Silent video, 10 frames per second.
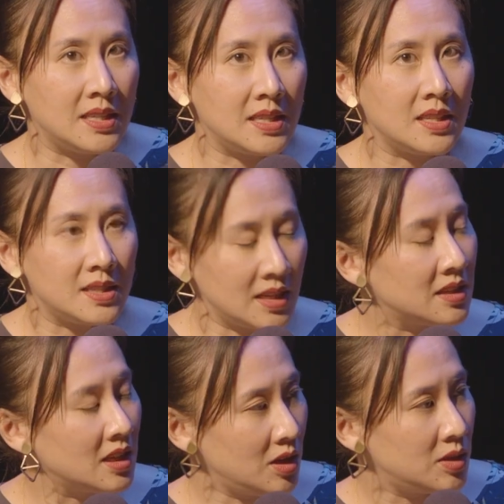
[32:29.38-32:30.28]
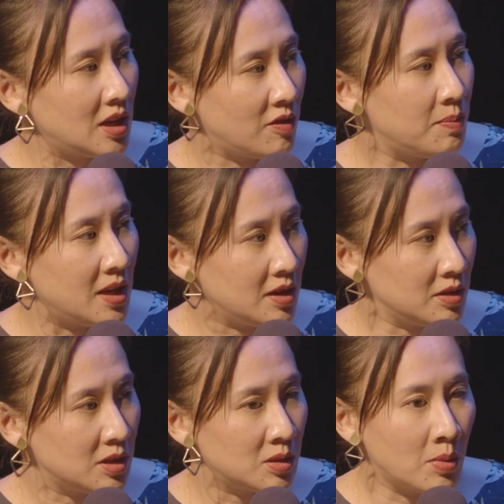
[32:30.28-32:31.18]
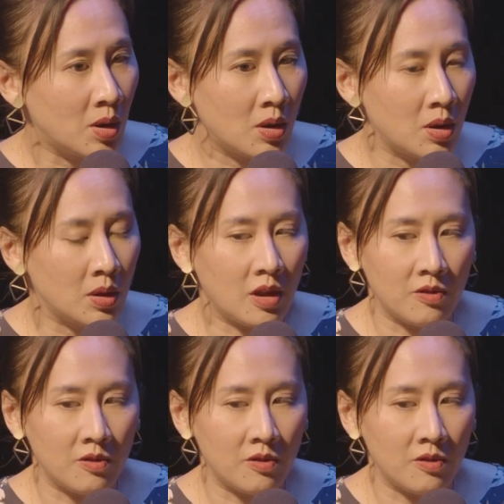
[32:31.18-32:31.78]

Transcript: It's that sense, like you say, of being small,